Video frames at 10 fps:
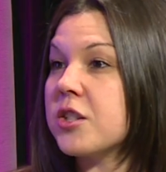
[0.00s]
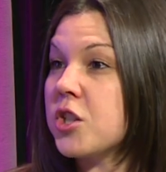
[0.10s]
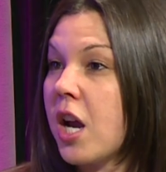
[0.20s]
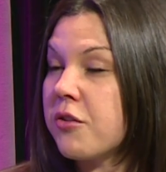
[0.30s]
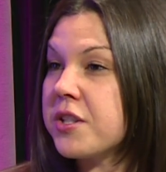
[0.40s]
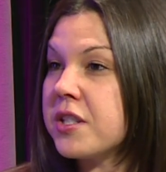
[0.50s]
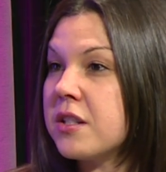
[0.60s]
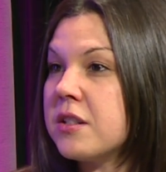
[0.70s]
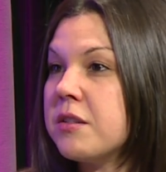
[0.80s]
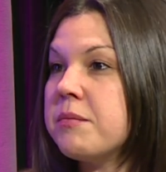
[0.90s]
the chakra
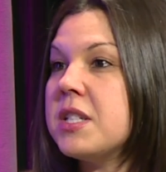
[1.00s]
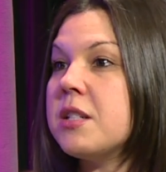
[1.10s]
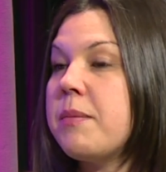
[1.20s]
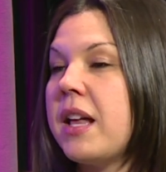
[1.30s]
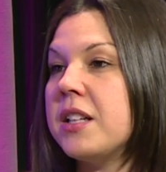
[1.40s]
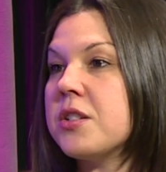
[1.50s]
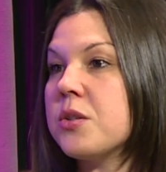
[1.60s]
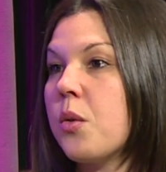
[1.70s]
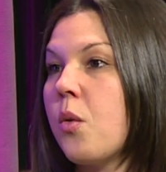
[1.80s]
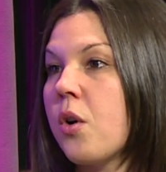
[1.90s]
system, to balance
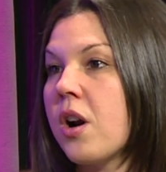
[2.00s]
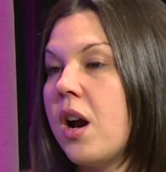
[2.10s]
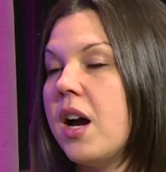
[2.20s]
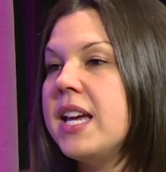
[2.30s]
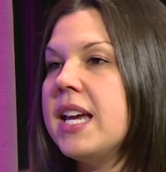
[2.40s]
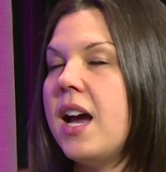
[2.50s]
the aura.